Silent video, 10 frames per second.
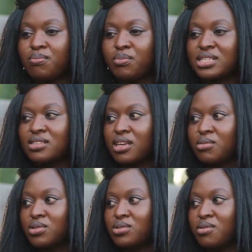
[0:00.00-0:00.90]
best
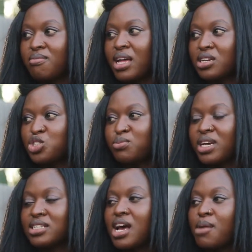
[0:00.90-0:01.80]
able to manage
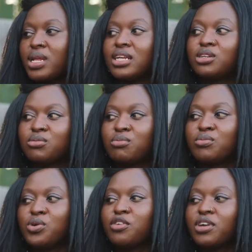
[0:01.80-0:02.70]
my time a little bit
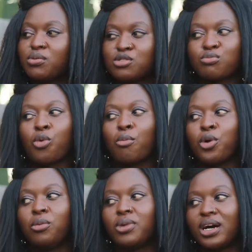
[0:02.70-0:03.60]
more if I was more
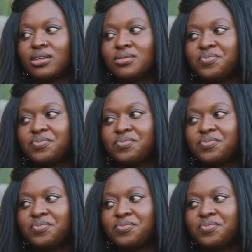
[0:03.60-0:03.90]
mobile.